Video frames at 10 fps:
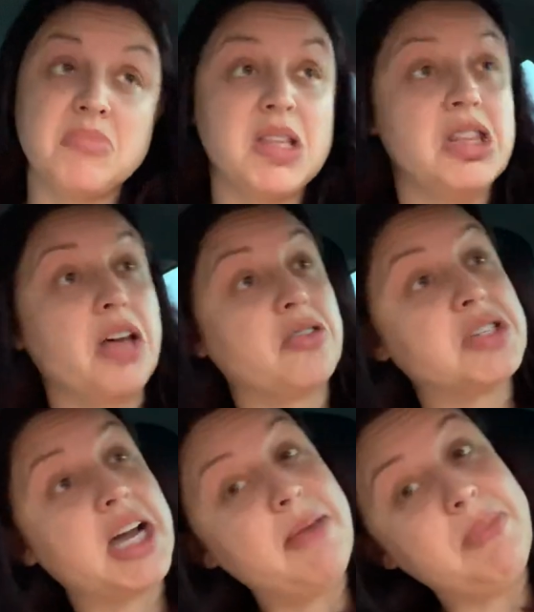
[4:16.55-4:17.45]
another
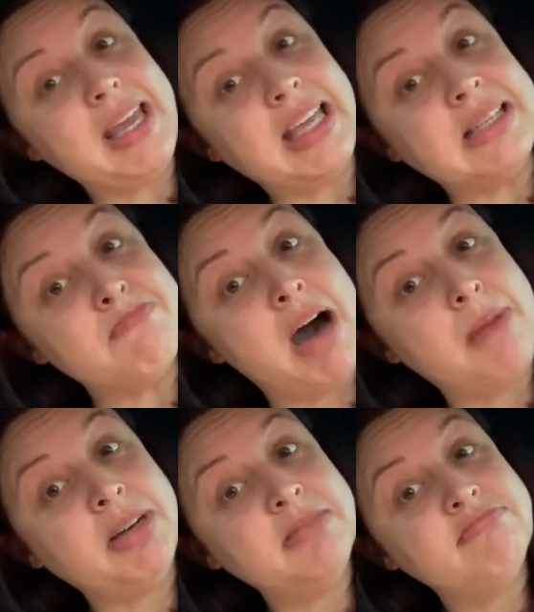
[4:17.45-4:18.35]
time being his
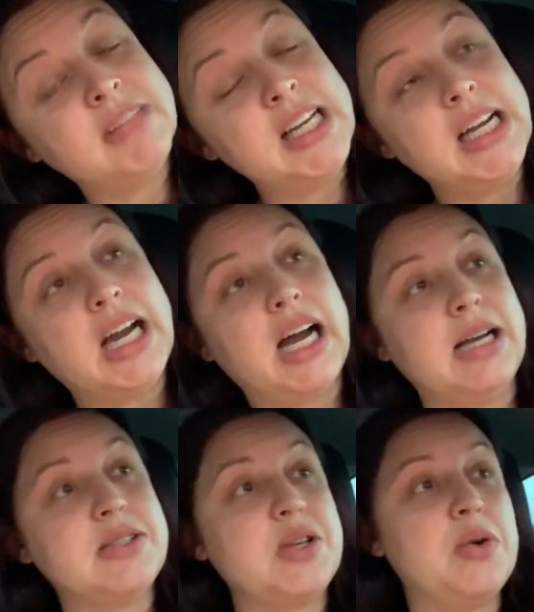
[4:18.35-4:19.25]
mama.
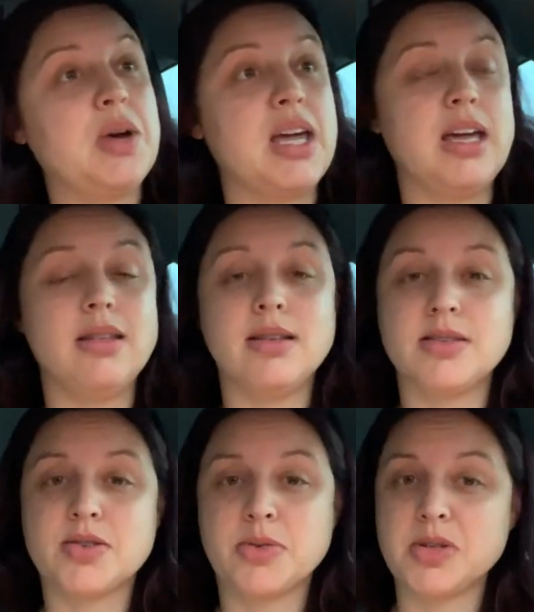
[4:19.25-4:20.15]
So in the
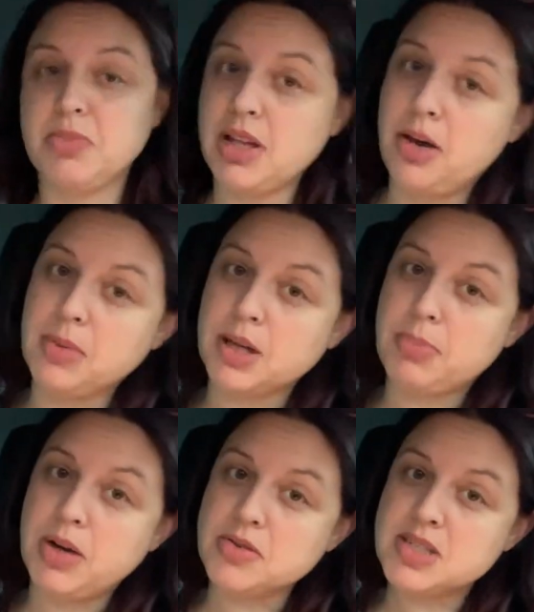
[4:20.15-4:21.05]
description below, I'm going to
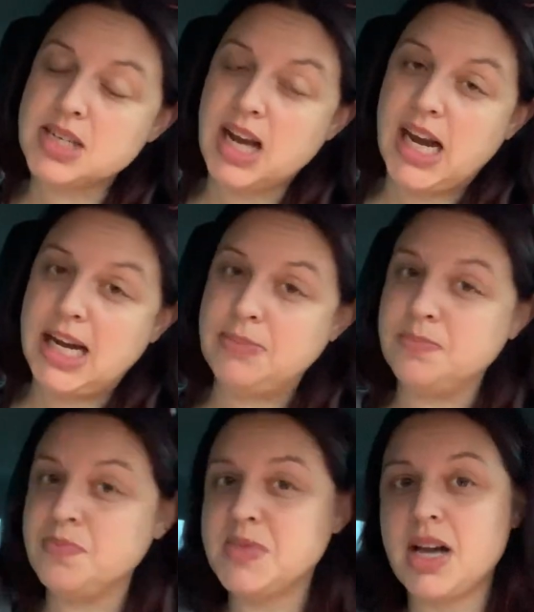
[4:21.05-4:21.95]
post
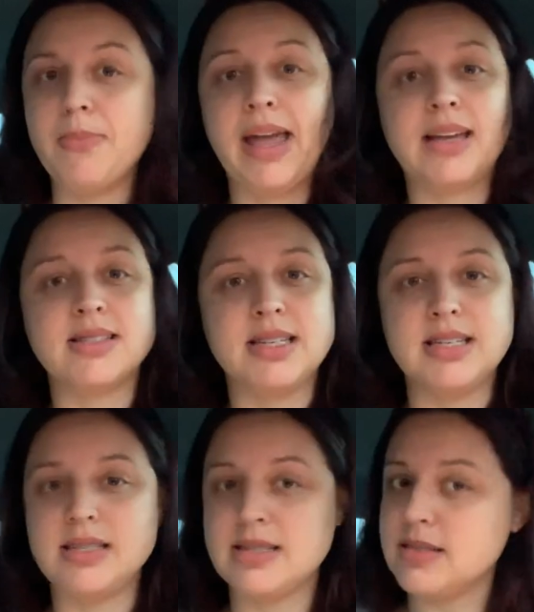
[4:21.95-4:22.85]
Tom
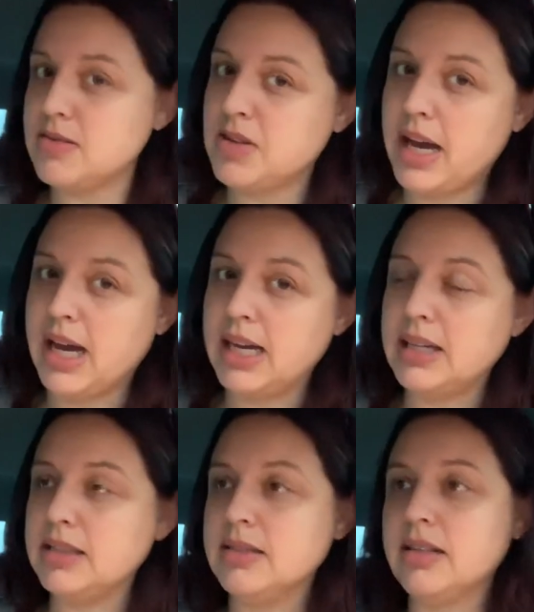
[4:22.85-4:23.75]
Hanks's
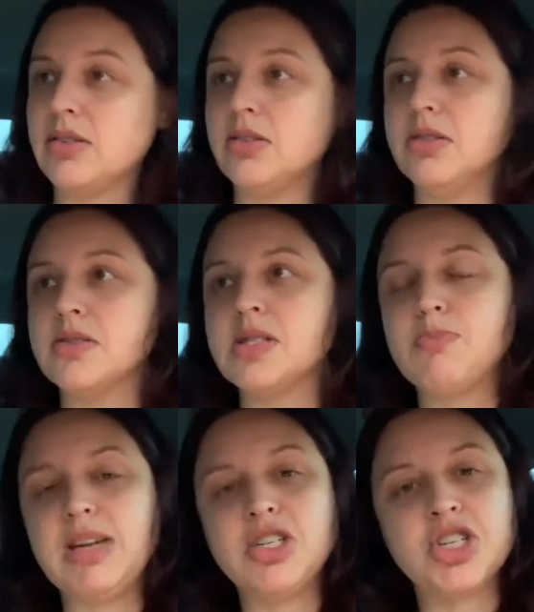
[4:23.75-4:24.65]
little
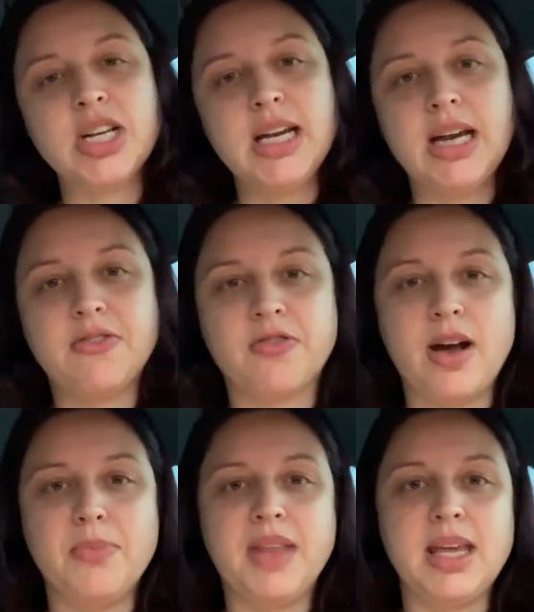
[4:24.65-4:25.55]
speech
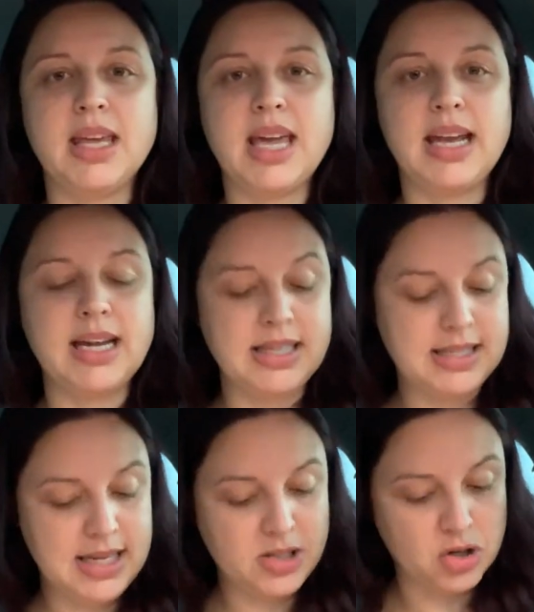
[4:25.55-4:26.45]
from the Kennedy
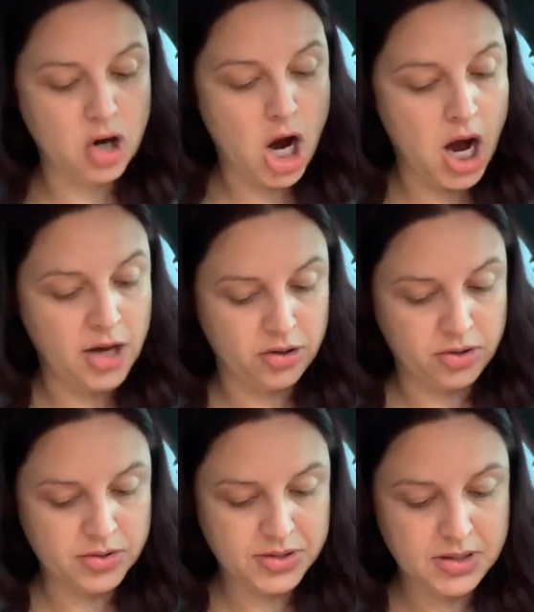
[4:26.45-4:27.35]
Center
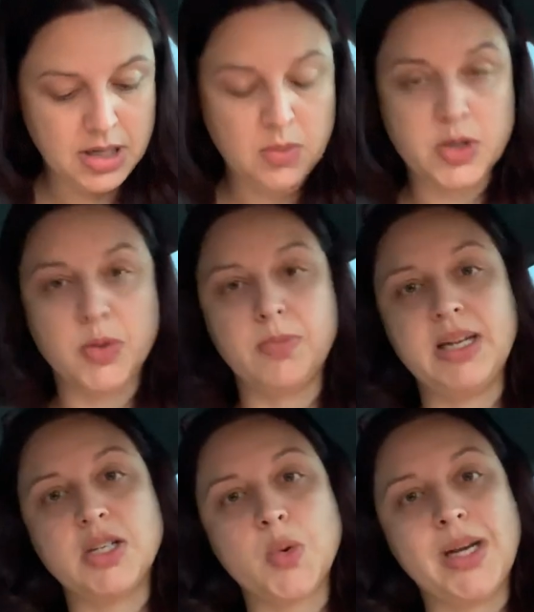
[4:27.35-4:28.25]
Honors, which would have been
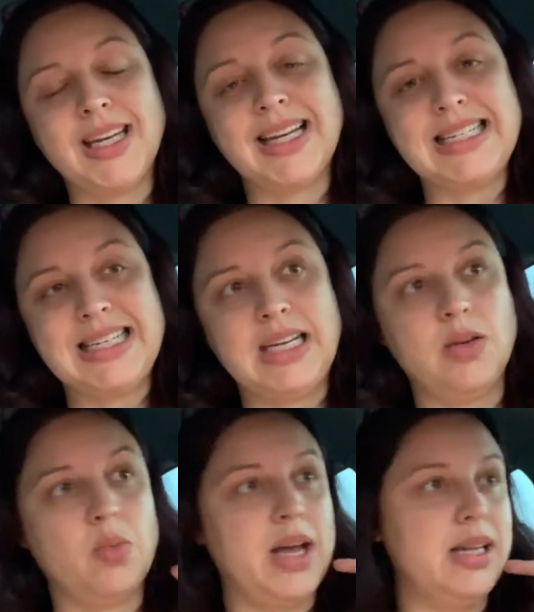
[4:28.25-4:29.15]
in
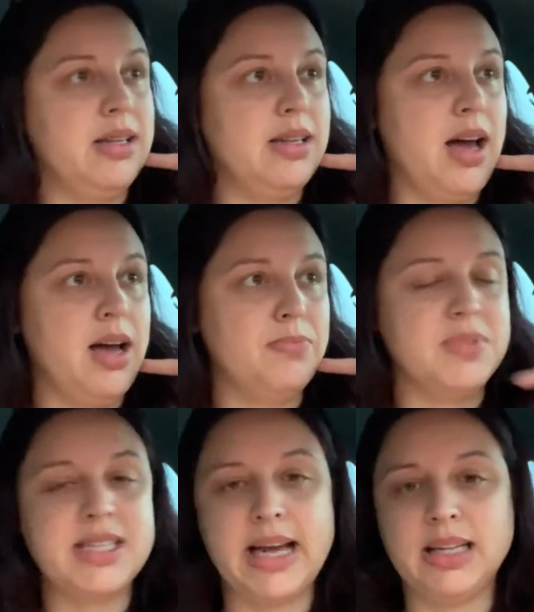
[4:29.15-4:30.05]
2019 when
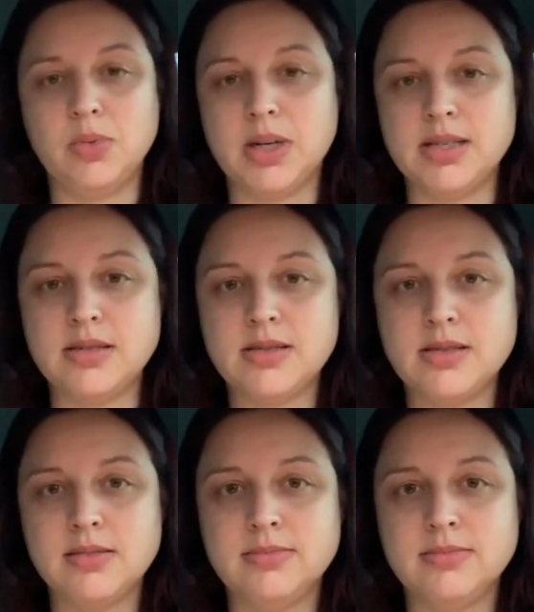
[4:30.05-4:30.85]
Sally was,